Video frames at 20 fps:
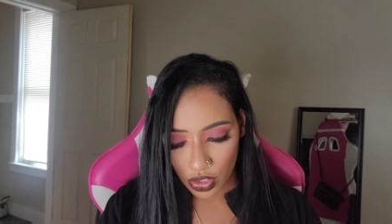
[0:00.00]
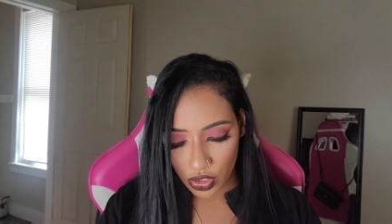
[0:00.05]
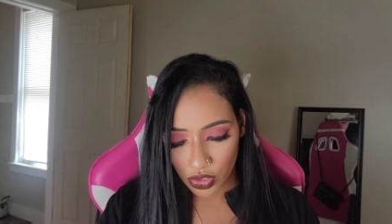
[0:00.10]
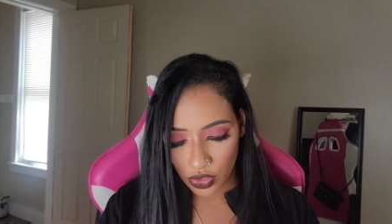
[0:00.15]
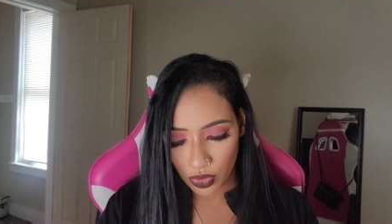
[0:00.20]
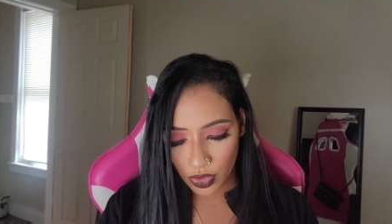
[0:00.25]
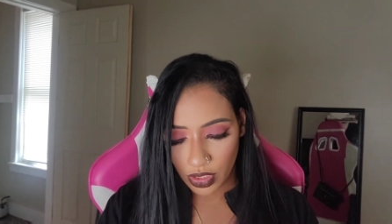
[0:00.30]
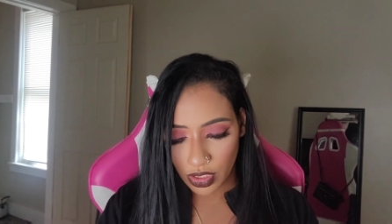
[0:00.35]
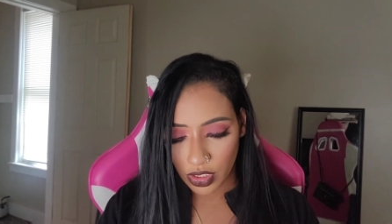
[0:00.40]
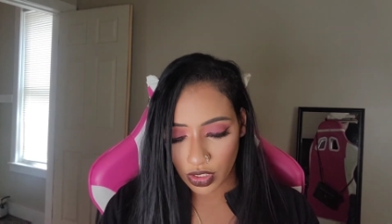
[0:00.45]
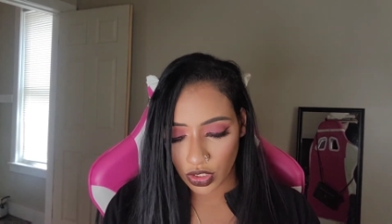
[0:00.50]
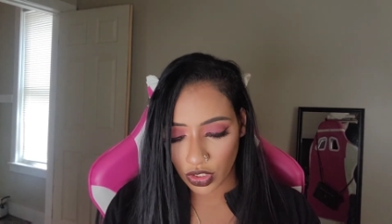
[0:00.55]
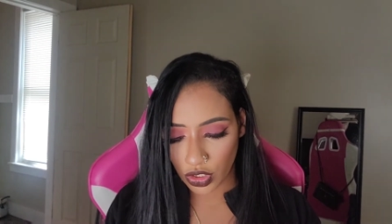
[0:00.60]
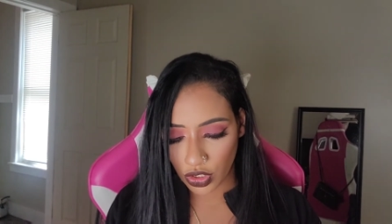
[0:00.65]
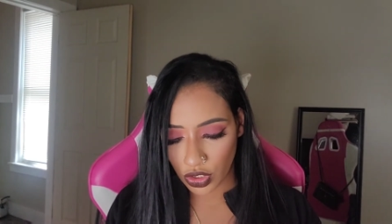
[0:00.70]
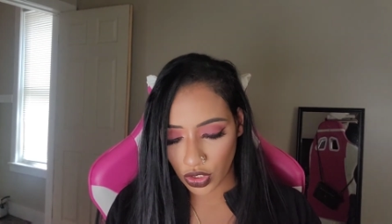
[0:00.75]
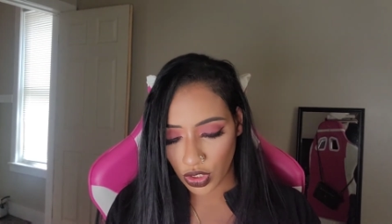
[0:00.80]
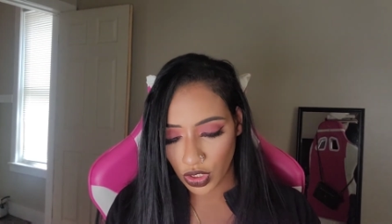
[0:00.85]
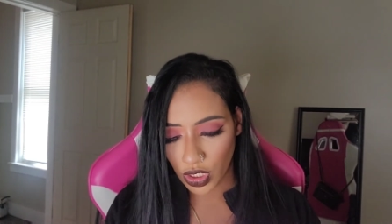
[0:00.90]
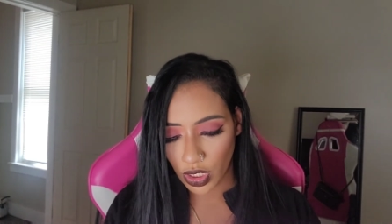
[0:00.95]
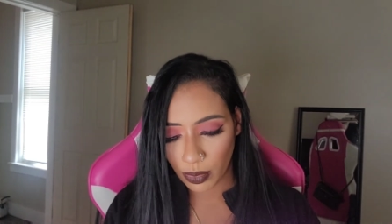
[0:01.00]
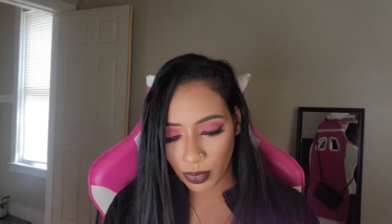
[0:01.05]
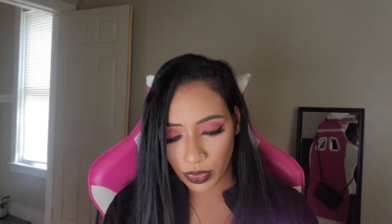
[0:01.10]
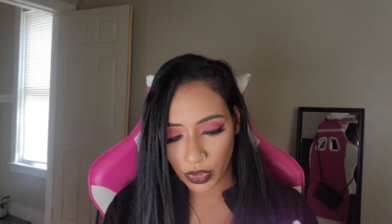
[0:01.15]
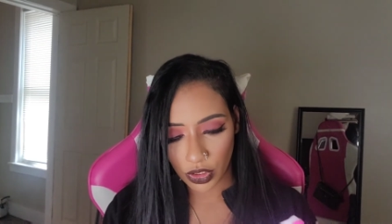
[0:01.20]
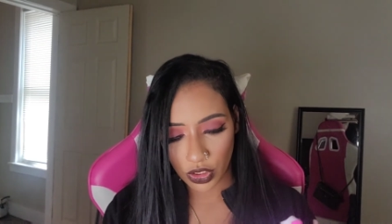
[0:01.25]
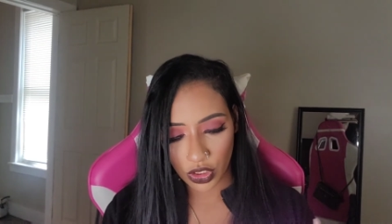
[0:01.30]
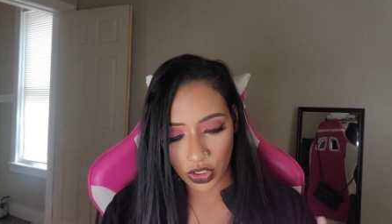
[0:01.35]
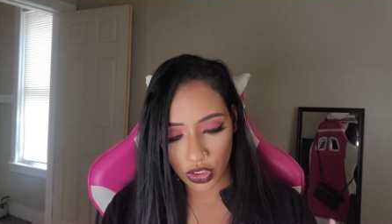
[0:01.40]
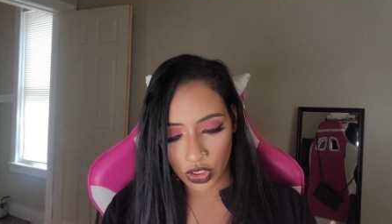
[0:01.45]
So I got a couple
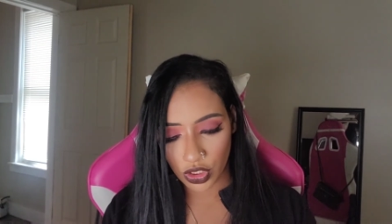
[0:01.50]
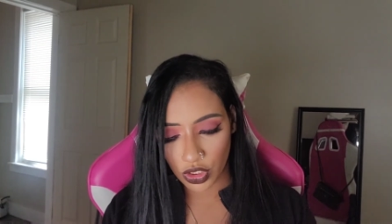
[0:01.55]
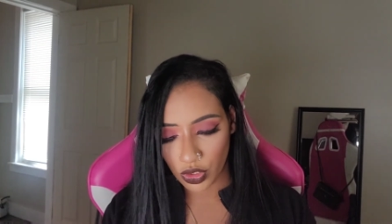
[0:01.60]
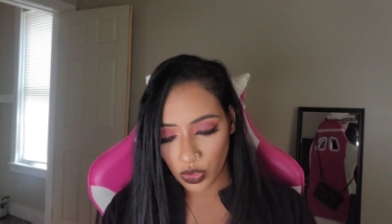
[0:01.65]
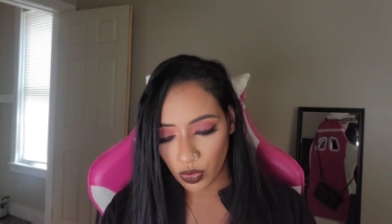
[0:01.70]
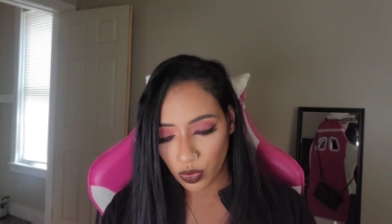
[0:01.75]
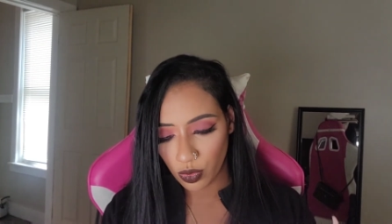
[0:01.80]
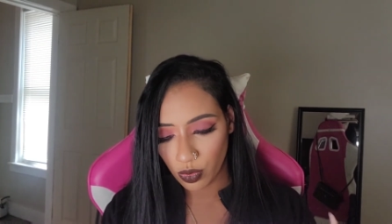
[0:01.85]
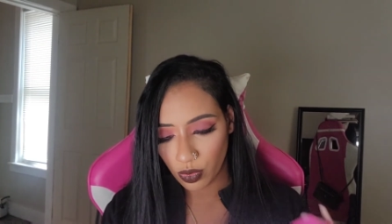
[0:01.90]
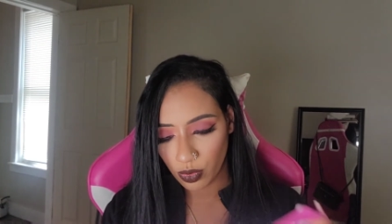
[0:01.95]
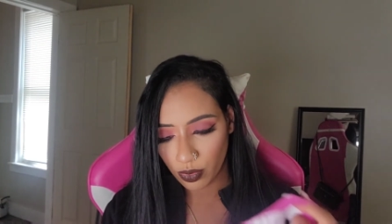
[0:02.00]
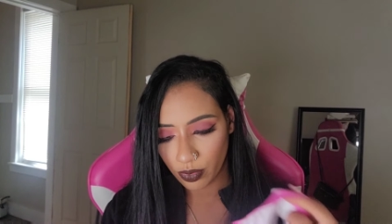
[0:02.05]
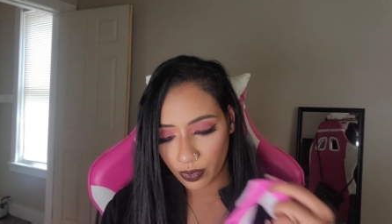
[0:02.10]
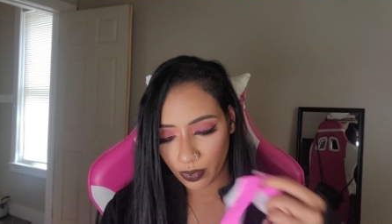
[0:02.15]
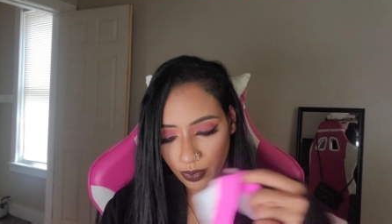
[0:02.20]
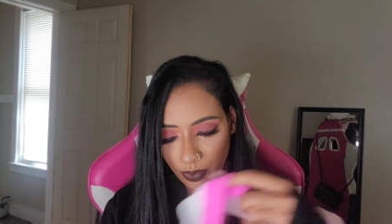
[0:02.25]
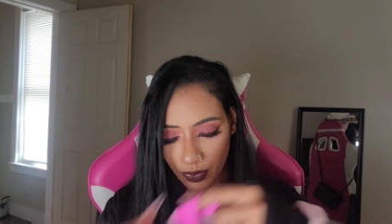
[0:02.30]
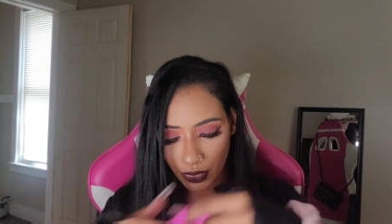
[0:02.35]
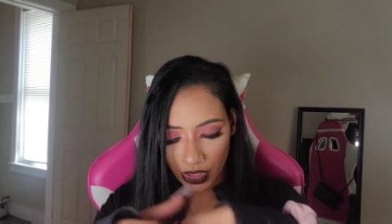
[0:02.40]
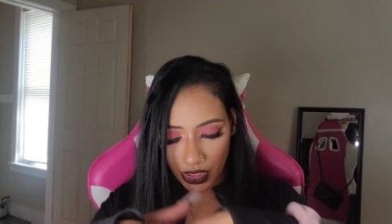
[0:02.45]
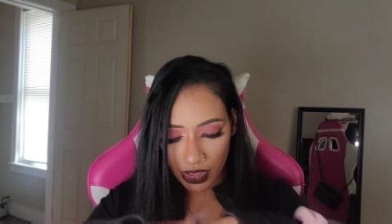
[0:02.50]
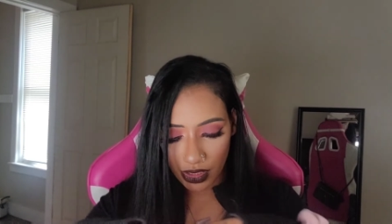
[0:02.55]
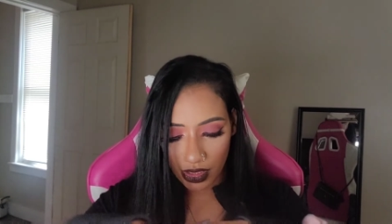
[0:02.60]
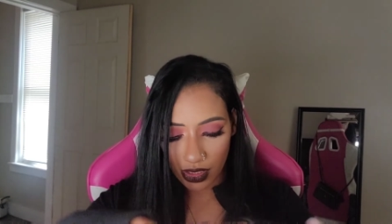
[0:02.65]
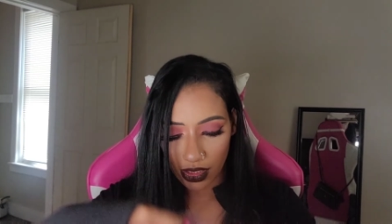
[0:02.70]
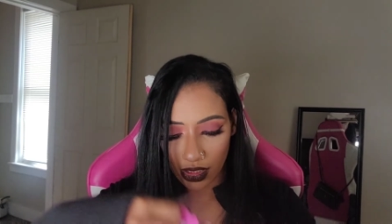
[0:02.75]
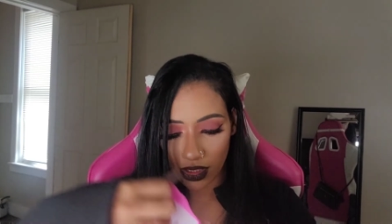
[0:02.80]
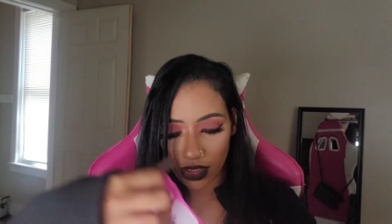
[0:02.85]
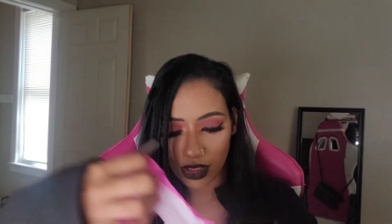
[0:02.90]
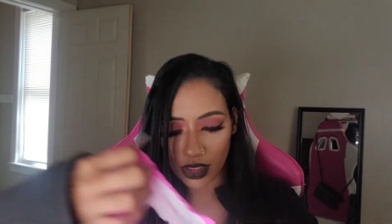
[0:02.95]
of cute
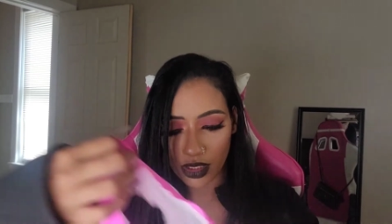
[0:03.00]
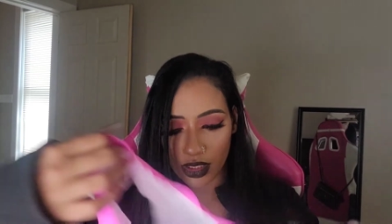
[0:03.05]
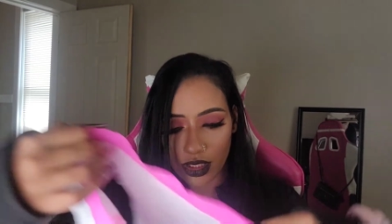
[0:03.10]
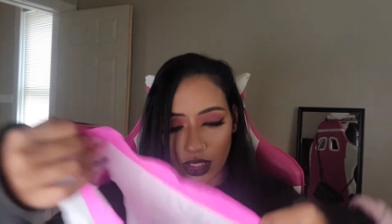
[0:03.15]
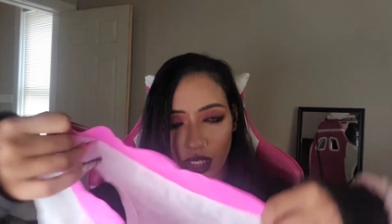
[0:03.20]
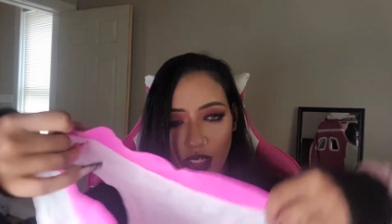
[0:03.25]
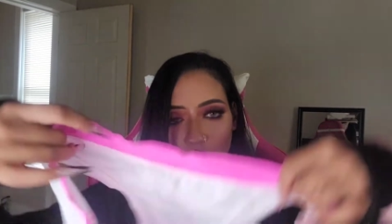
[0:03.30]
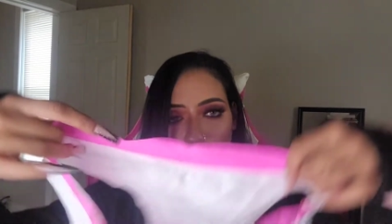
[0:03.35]
pieces.